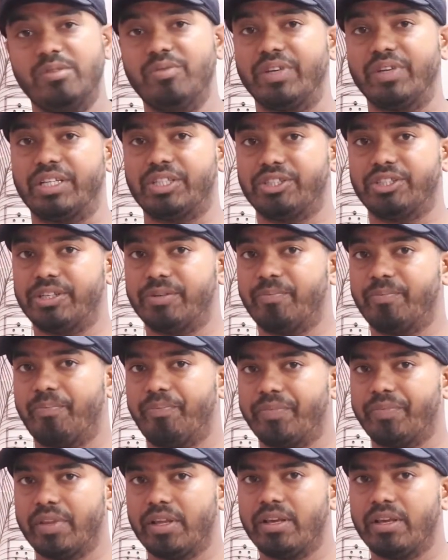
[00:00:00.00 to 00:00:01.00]
friction,
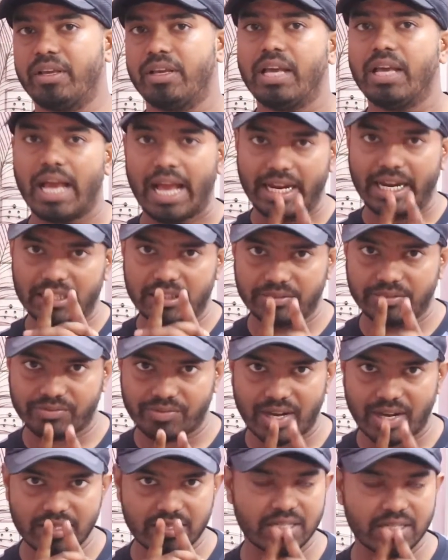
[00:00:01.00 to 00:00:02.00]
and
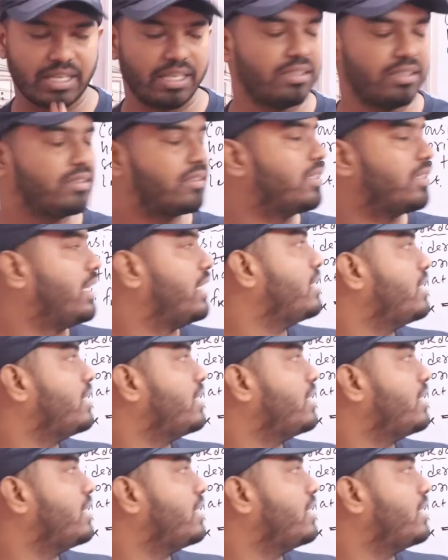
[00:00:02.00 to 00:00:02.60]
first case, that